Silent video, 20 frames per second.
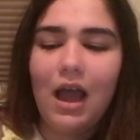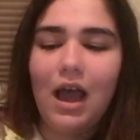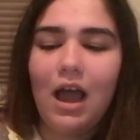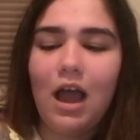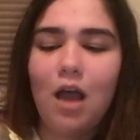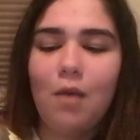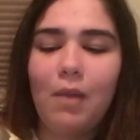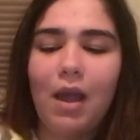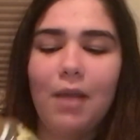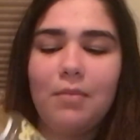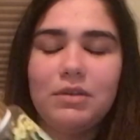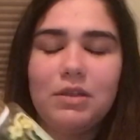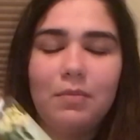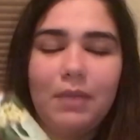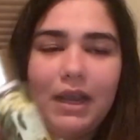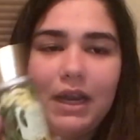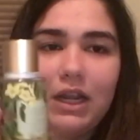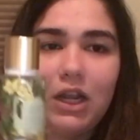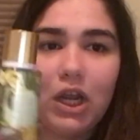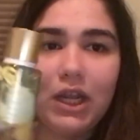I'm
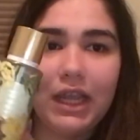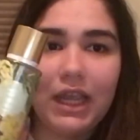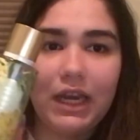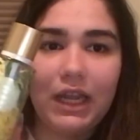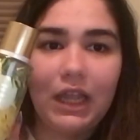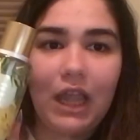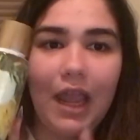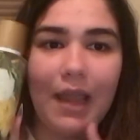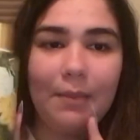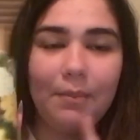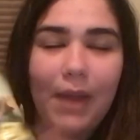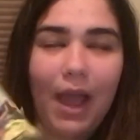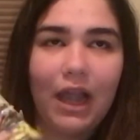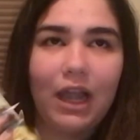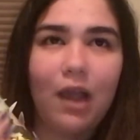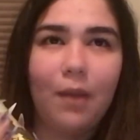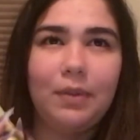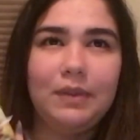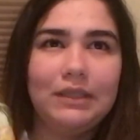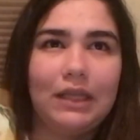debating on getting a
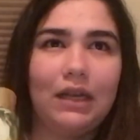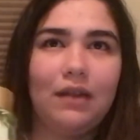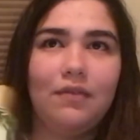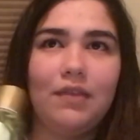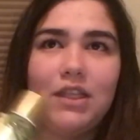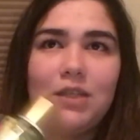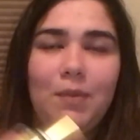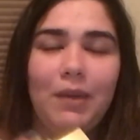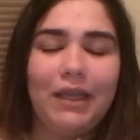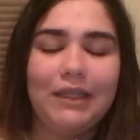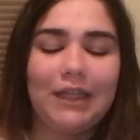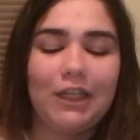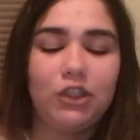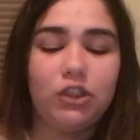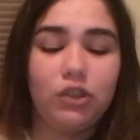backup set of this because I